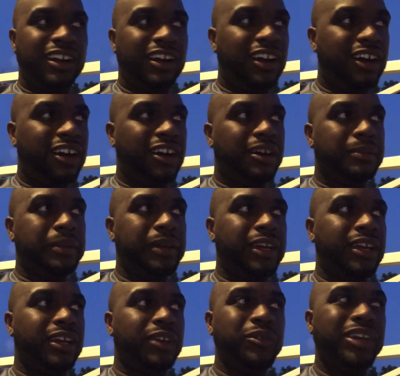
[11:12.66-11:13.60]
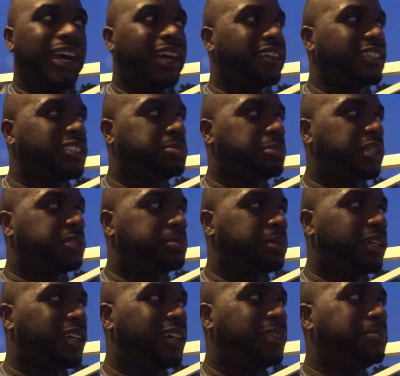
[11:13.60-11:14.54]
Oh man, we got this much
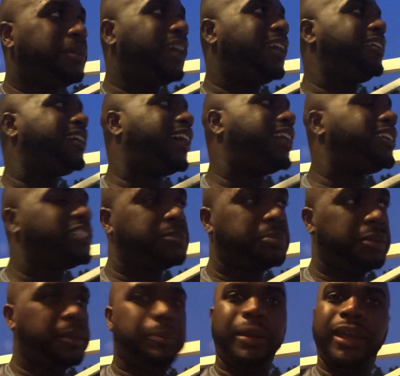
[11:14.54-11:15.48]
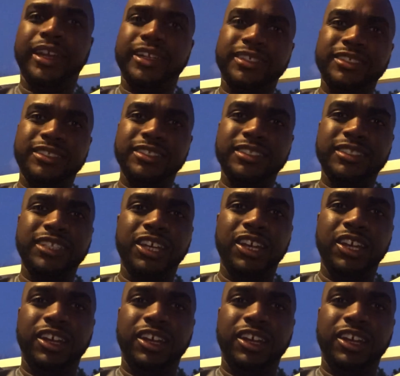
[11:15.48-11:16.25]
mail. Man, got this many packages.